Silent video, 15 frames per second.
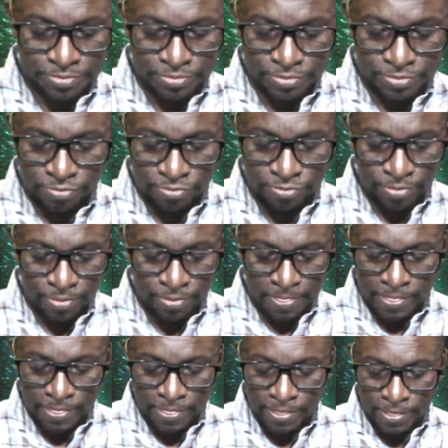
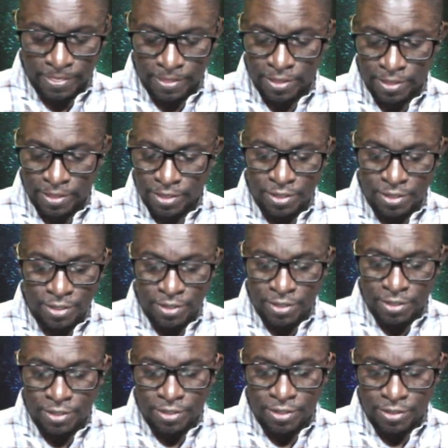
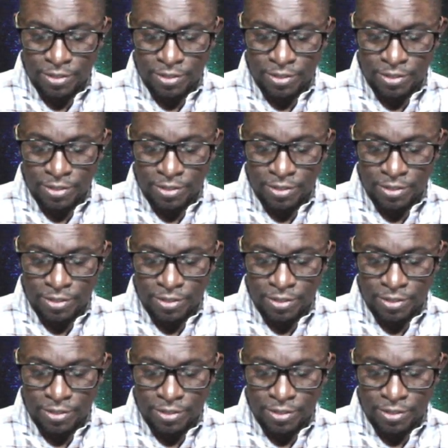Nobody speaks.